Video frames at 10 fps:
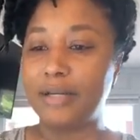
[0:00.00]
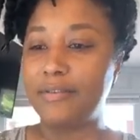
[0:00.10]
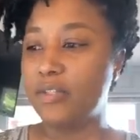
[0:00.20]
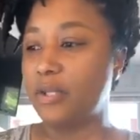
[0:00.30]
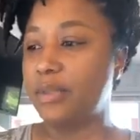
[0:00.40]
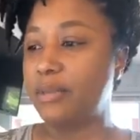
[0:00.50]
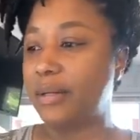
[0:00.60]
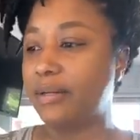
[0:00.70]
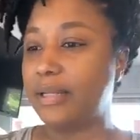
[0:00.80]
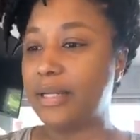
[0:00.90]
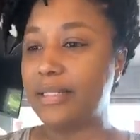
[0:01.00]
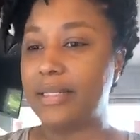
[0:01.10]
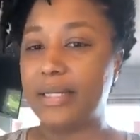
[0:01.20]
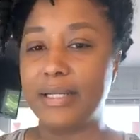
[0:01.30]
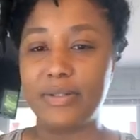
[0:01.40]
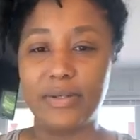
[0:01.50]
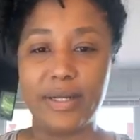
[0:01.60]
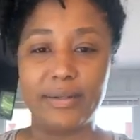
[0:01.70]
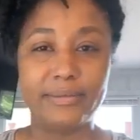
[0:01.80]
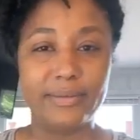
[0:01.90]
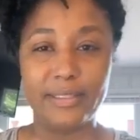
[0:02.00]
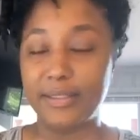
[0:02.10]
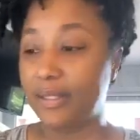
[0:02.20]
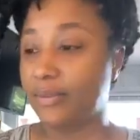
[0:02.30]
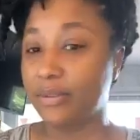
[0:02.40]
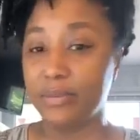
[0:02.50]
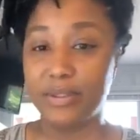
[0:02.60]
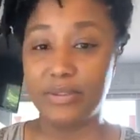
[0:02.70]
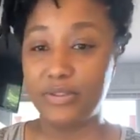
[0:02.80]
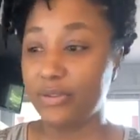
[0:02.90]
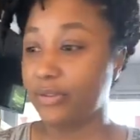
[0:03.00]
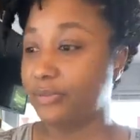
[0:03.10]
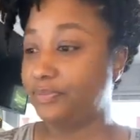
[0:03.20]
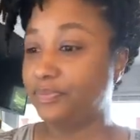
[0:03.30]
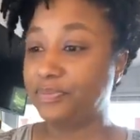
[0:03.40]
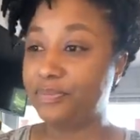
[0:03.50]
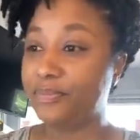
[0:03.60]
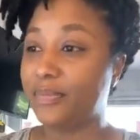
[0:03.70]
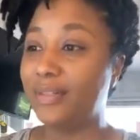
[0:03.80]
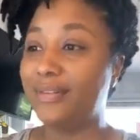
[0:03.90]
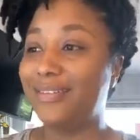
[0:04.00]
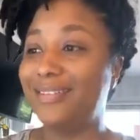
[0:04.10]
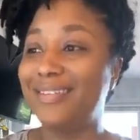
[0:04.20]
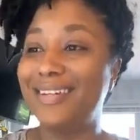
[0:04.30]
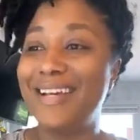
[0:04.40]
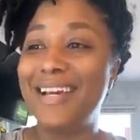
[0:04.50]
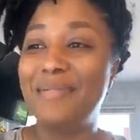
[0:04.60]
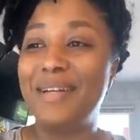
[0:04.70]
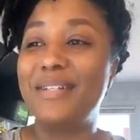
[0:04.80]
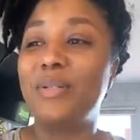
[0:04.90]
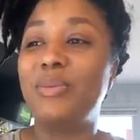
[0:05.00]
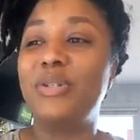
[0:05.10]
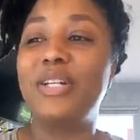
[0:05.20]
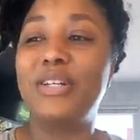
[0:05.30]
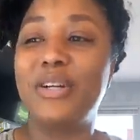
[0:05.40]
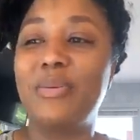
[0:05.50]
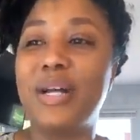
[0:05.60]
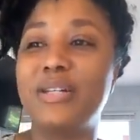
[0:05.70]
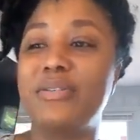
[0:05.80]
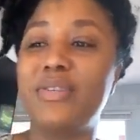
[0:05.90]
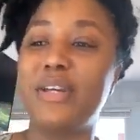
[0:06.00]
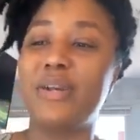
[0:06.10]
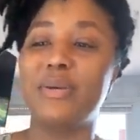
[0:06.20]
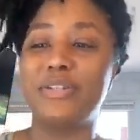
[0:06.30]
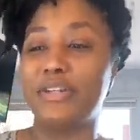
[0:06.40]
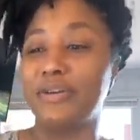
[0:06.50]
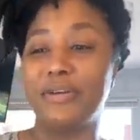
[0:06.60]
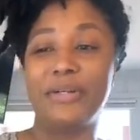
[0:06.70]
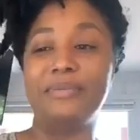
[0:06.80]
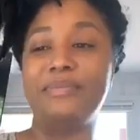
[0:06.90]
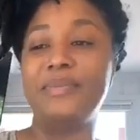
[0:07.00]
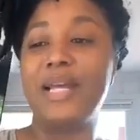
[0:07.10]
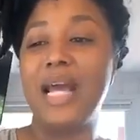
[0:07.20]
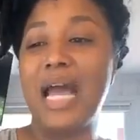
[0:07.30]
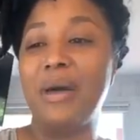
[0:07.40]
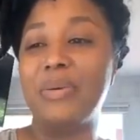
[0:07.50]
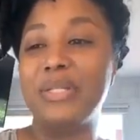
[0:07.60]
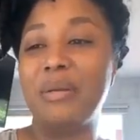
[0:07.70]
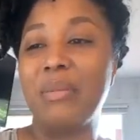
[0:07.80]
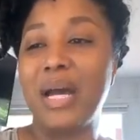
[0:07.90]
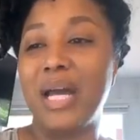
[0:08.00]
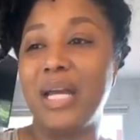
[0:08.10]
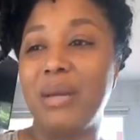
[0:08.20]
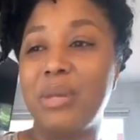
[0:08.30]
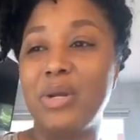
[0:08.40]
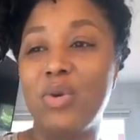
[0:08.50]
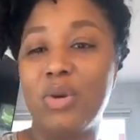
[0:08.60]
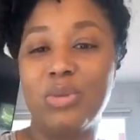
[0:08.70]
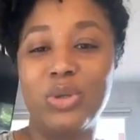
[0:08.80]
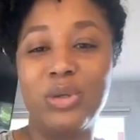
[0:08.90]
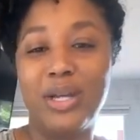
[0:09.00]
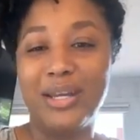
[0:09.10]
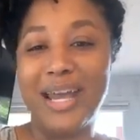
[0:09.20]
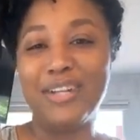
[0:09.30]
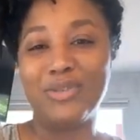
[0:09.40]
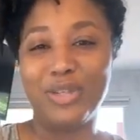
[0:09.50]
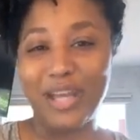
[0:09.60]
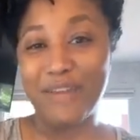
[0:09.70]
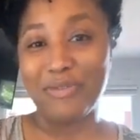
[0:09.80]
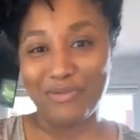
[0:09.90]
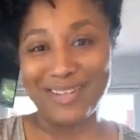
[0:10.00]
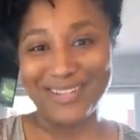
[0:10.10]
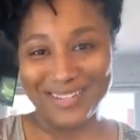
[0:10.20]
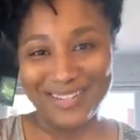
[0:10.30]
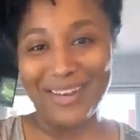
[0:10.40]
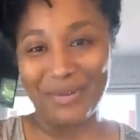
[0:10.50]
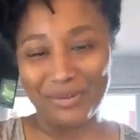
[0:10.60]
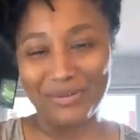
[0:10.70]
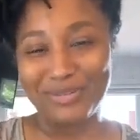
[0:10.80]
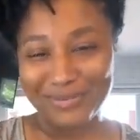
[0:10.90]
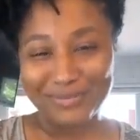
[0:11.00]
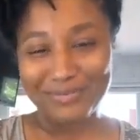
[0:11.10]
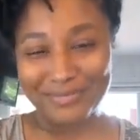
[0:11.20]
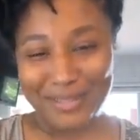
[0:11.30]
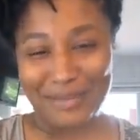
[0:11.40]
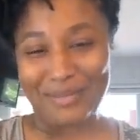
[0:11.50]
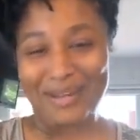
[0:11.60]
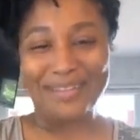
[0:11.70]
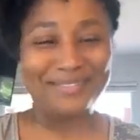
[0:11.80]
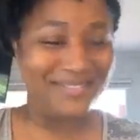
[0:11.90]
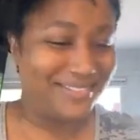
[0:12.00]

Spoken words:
I feel so much better than I did yesterday. Yesterday was a real struggle. But I still appreciate y'all watching the video and sharing it. I wasn't my normal, naturally effervescent self. Amen.